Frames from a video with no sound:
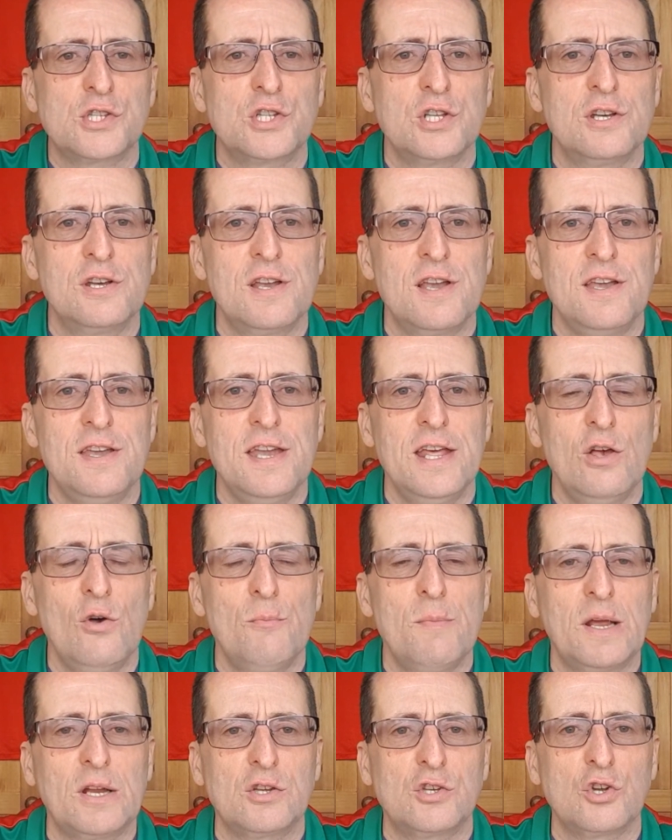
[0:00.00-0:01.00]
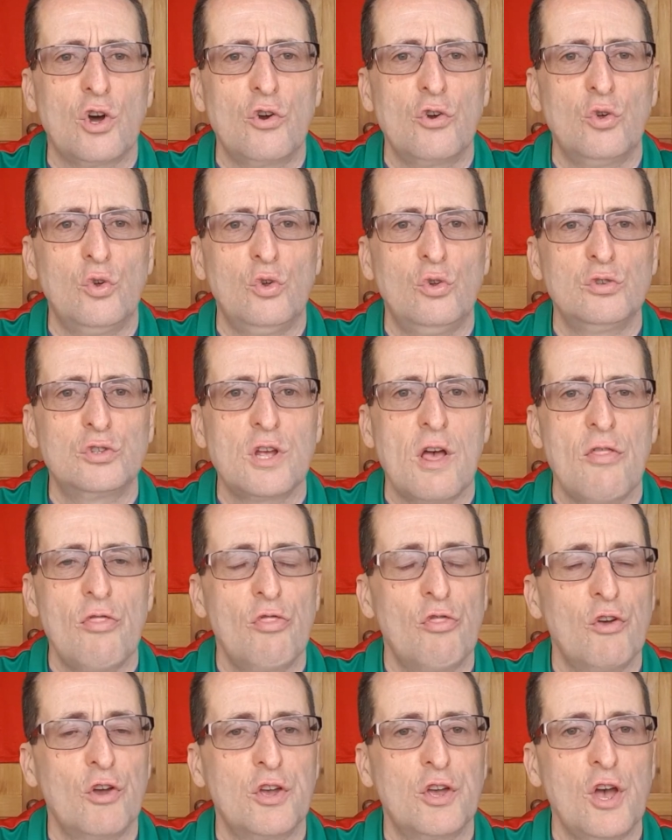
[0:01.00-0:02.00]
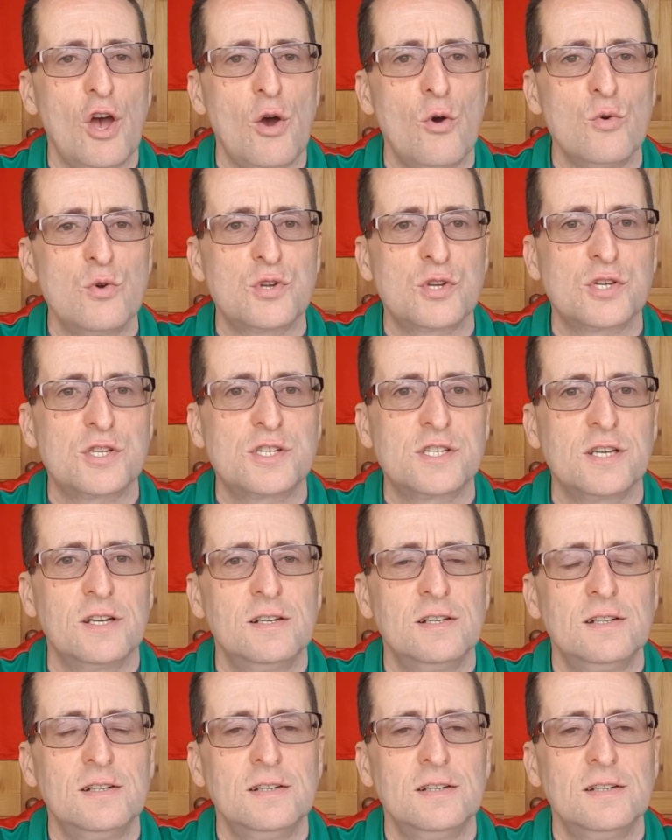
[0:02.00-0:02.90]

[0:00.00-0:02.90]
that Neil McDonald, the Ghost,